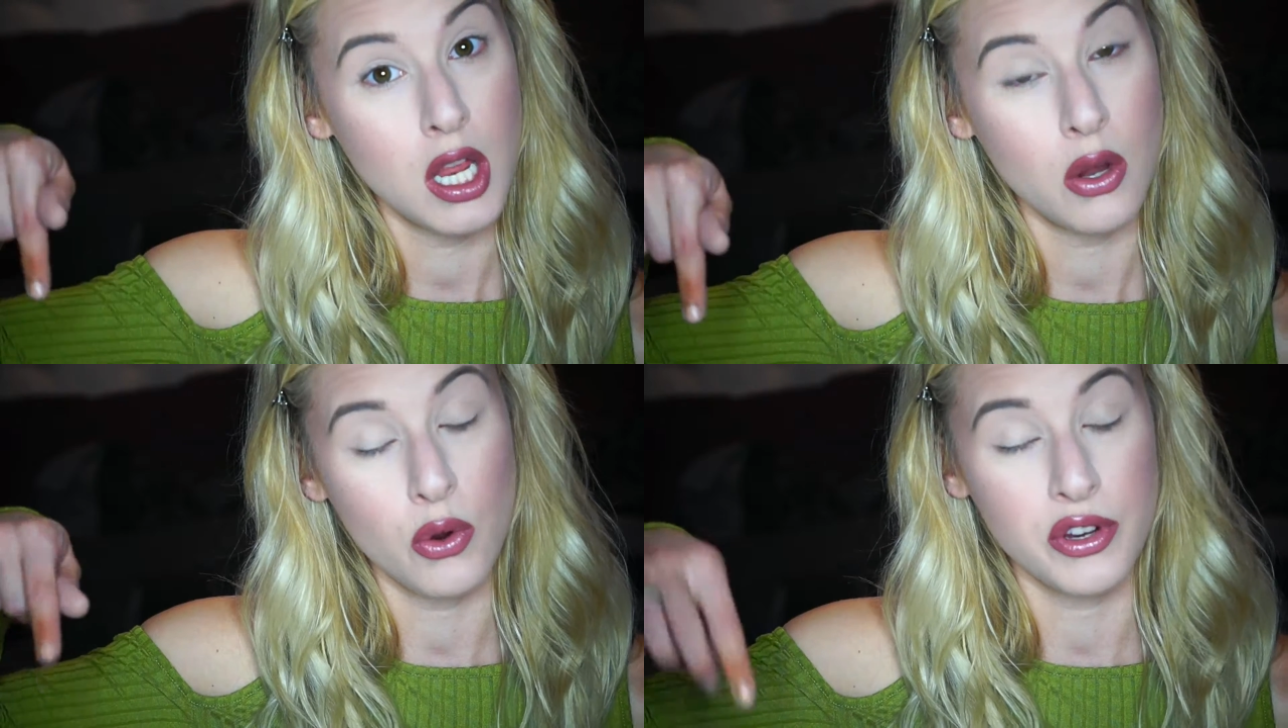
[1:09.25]

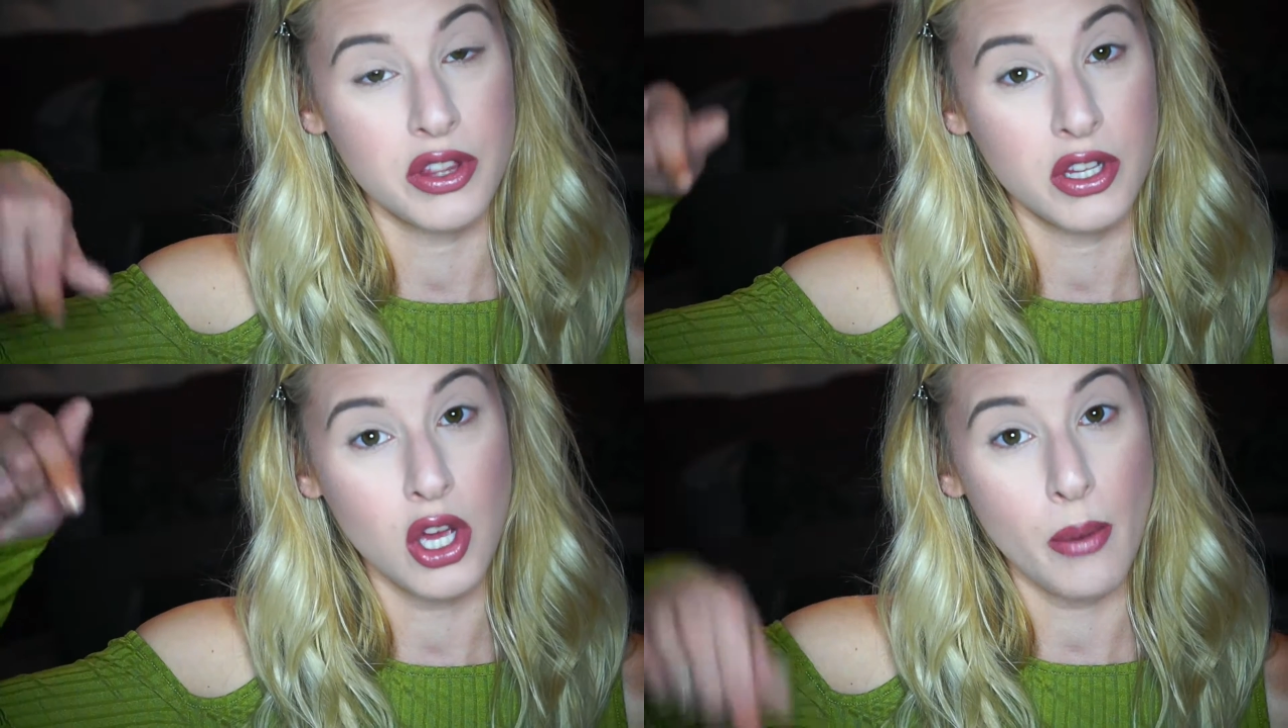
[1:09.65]
or
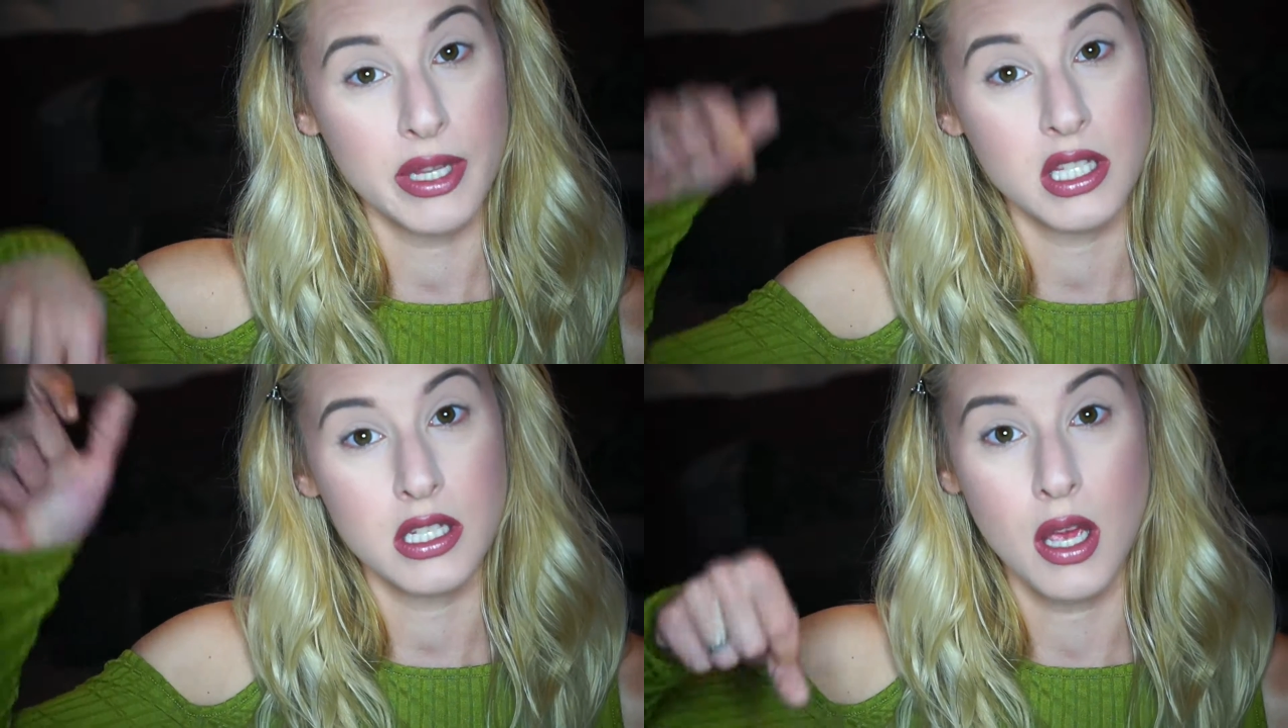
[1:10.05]
in the
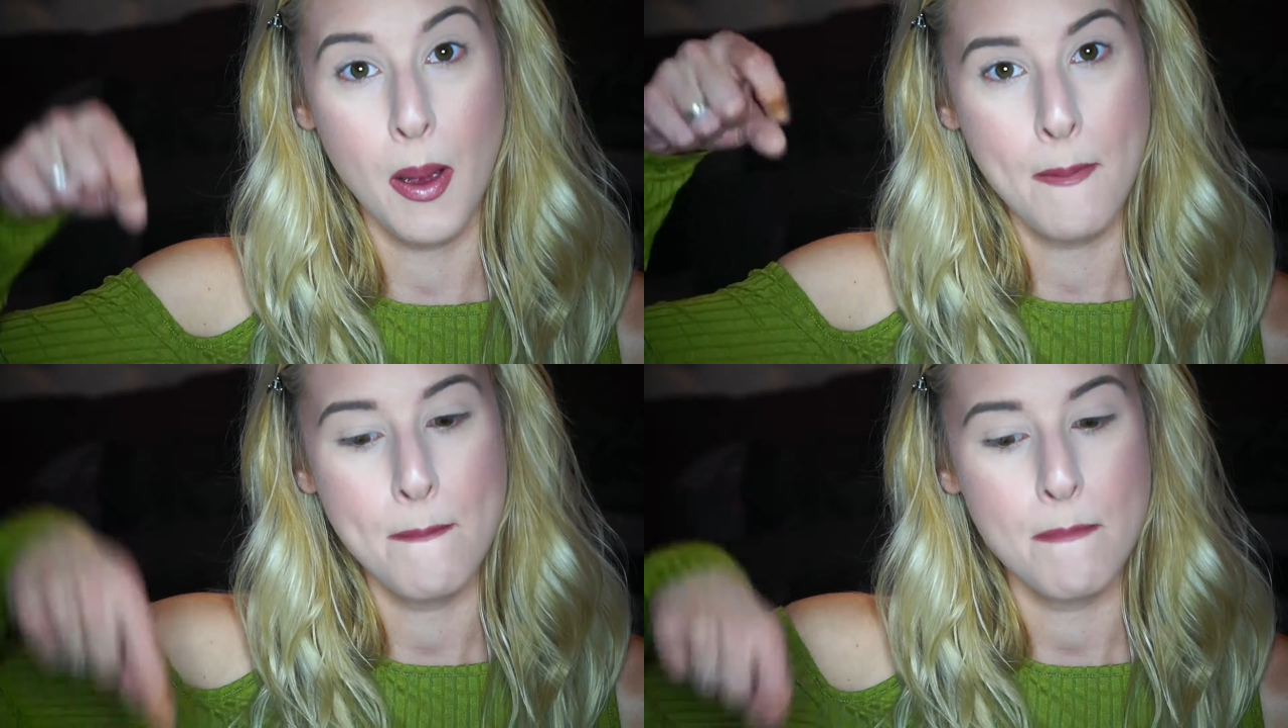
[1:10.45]
comments
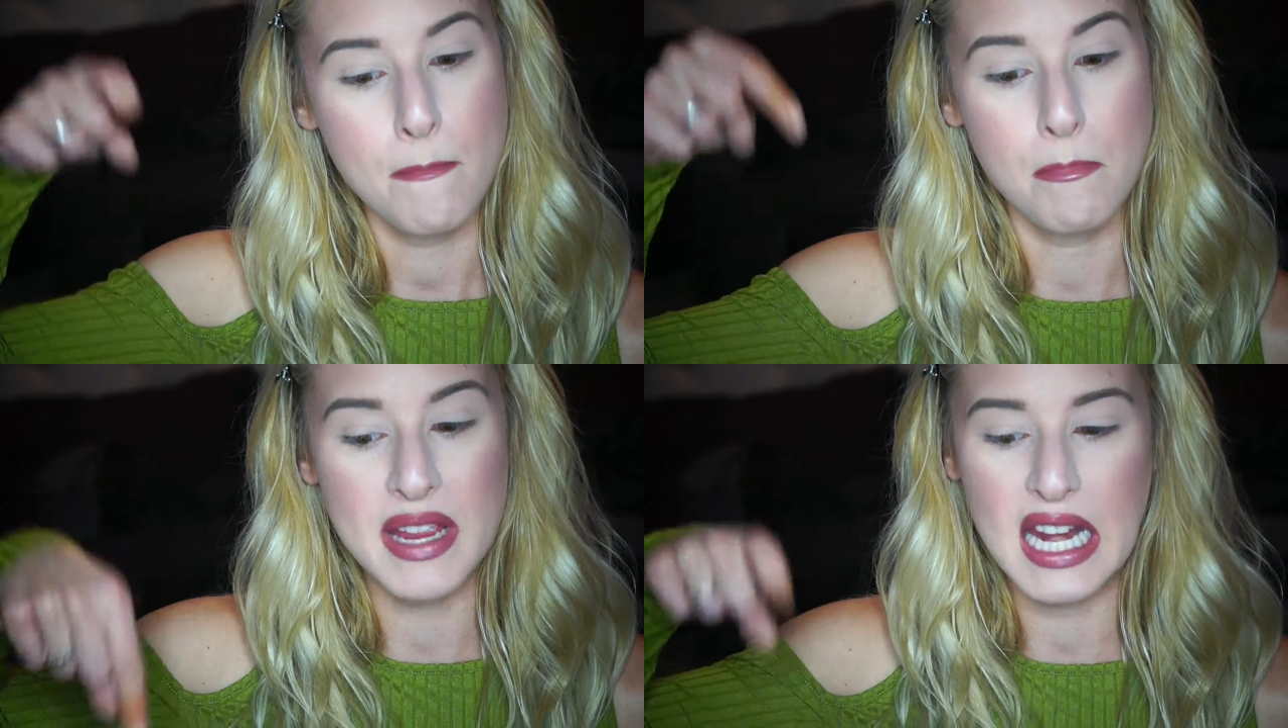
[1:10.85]

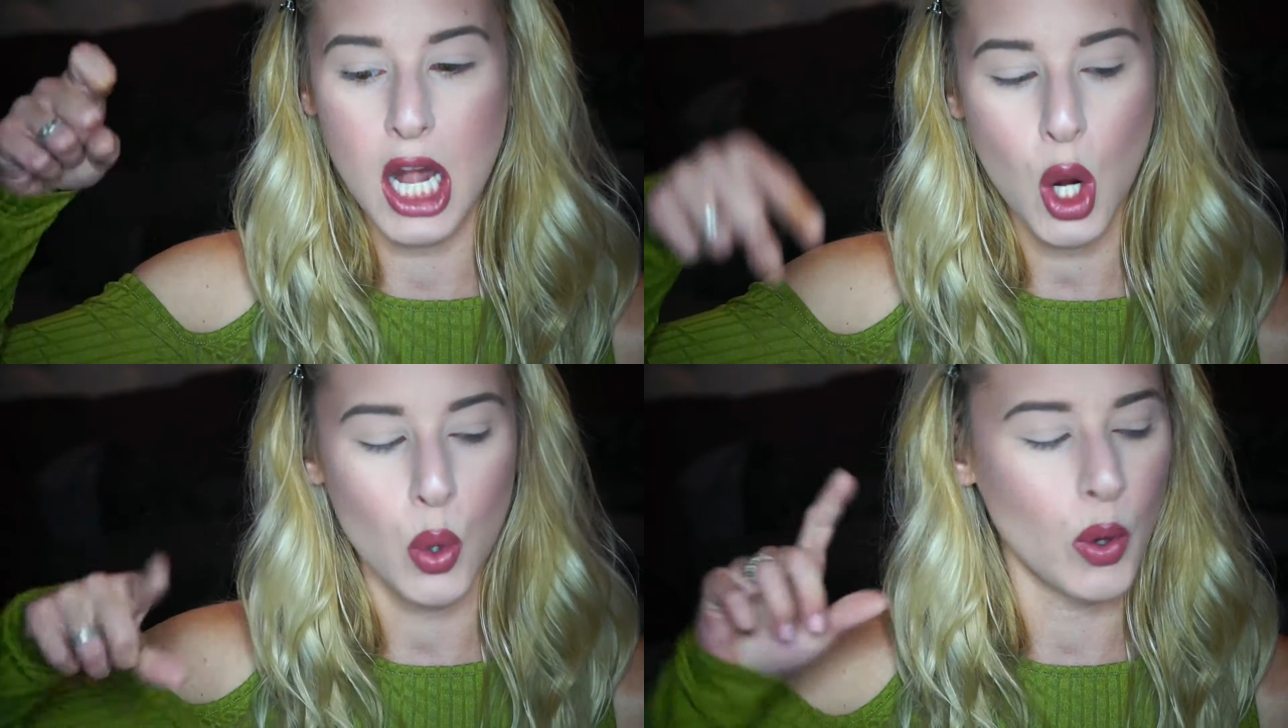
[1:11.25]

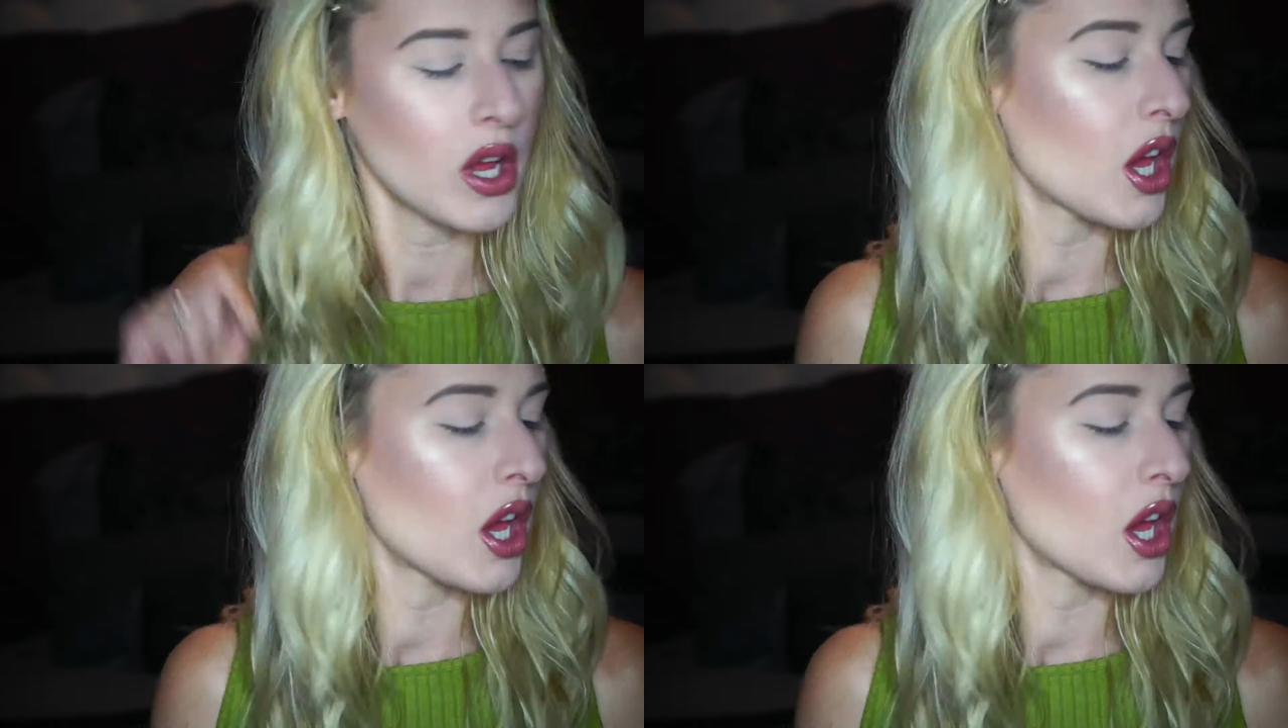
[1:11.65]
below.